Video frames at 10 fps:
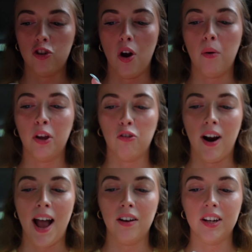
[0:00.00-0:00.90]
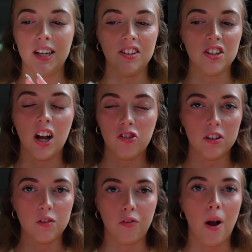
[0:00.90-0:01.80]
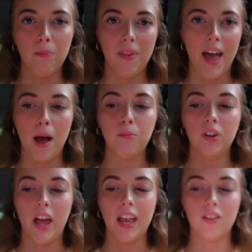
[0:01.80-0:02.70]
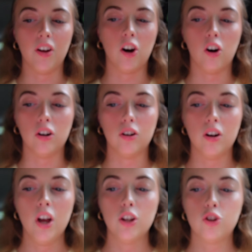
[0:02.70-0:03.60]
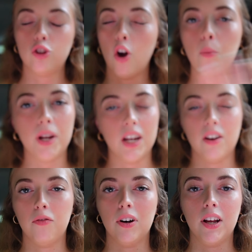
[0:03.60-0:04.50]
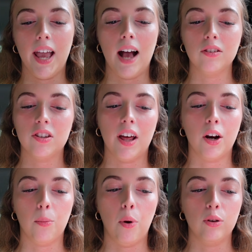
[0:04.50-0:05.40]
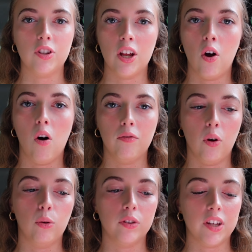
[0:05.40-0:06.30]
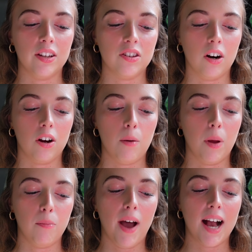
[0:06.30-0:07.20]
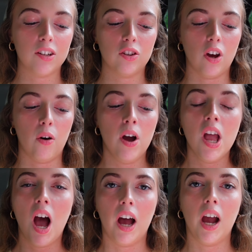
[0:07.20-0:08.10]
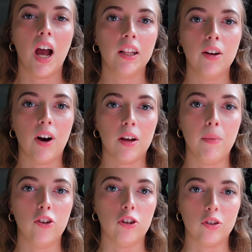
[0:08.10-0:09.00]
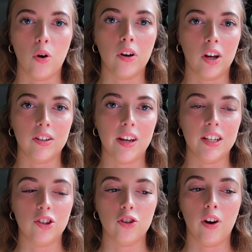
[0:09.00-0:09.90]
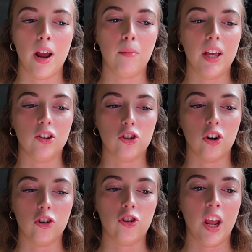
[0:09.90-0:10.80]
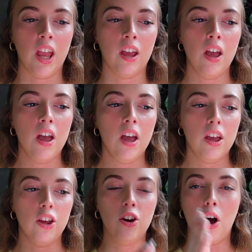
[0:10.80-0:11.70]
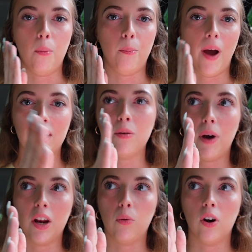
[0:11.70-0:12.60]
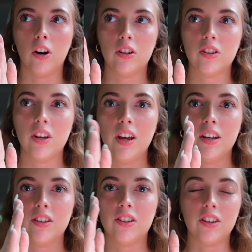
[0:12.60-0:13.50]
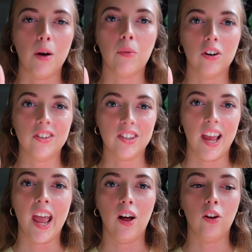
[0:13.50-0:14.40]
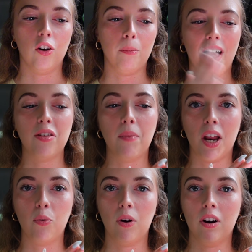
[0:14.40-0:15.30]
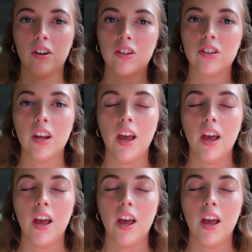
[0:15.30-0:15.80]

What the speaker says: going around. It is not just from them. Like, there are so many different accounts that are posting all of the old scents that are coming back. So I highly recommend just going onto Instagram and searching, you know, Bath & Body Works summer sale or Bath & Body Works